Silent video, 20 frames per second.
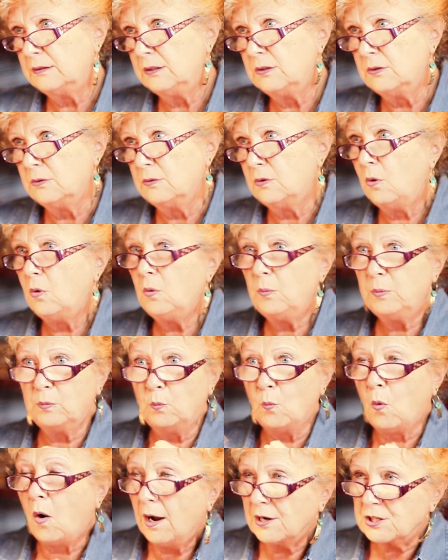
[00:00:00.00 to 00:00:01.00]
you know
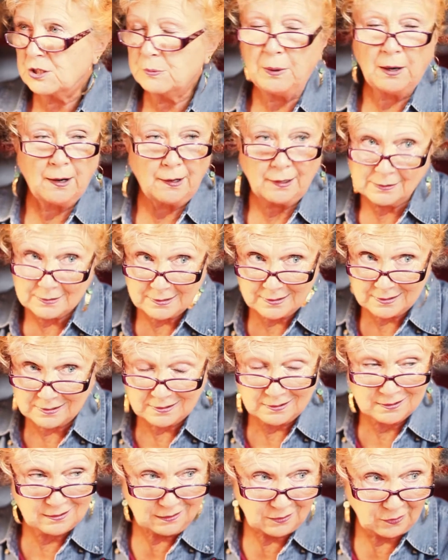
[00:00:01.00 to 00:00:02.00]
old watch
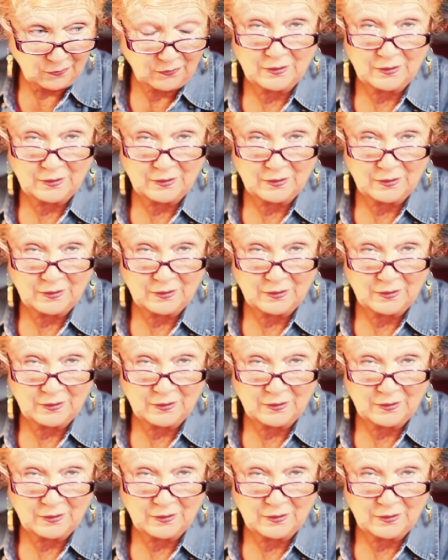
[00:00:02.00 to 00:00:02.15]
parts you know